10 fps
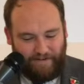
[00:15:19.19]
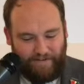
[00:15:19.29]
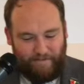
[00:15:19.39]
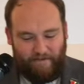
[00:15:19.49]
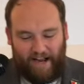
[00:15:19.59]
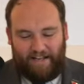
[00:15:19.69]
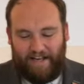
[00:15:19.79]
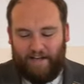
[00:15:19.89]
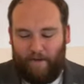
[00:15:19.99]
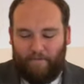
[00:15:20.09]
We read
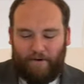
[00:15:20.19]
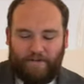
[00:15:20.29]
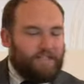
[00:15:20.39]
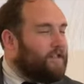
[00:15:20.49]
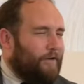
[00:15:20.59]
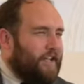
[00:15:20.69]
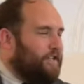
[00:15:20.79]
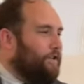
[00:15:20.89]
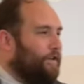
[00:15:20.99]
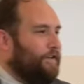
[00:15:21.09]
in Numbers
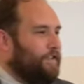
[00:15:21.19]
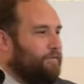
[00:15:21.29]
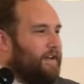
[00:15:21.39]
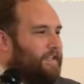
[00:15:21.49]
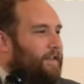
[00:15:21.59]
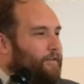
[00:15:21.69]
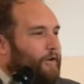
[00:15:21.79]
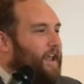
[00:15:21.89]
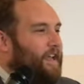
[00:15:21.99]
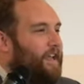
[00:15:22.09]
32 and
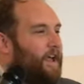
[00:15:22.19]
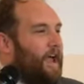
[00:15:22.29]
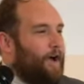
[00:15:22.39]
23